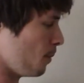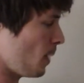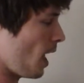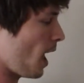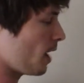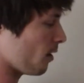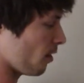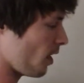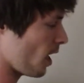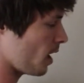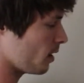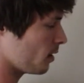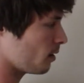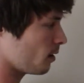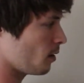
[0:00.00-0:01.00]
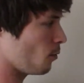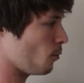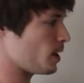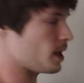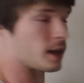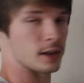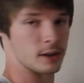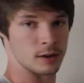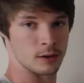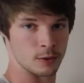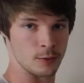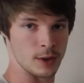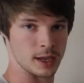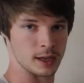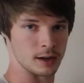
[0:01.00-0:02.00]
And then we
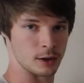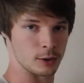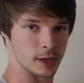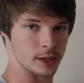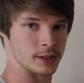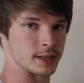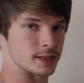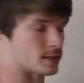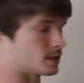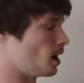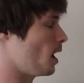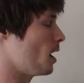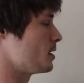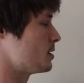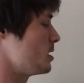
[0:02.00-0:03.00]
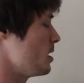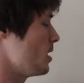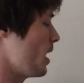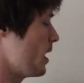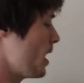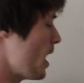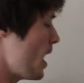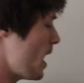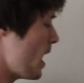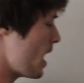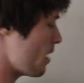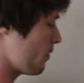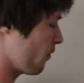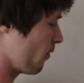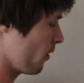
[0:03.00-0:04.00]
can quickly see that
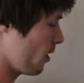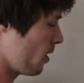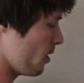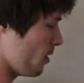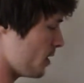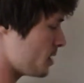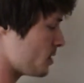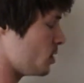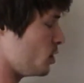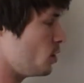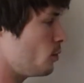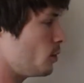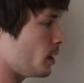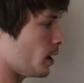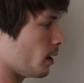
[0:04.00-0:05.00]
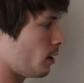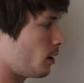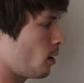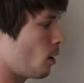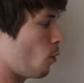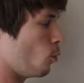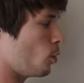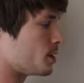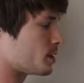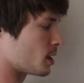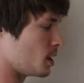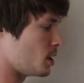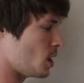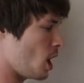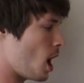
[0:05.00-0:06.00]
if this union was
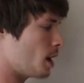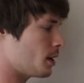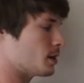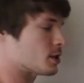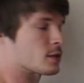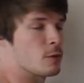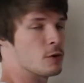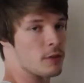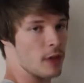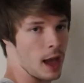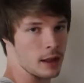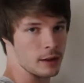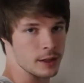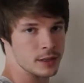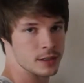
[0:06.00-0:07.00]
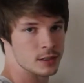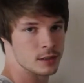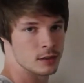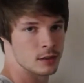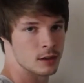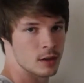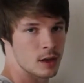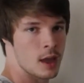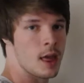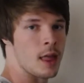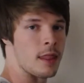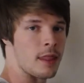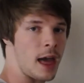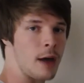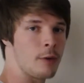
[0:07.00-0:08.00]
not a smooth atlas,
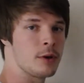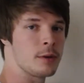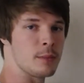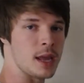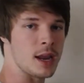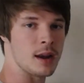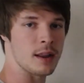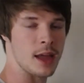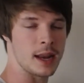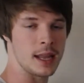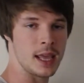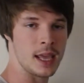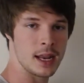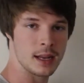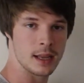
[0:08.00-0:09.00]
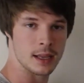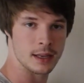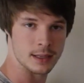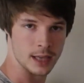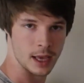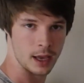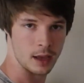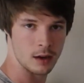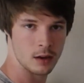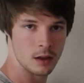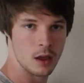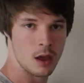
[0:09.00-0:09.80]
that would mean that it contained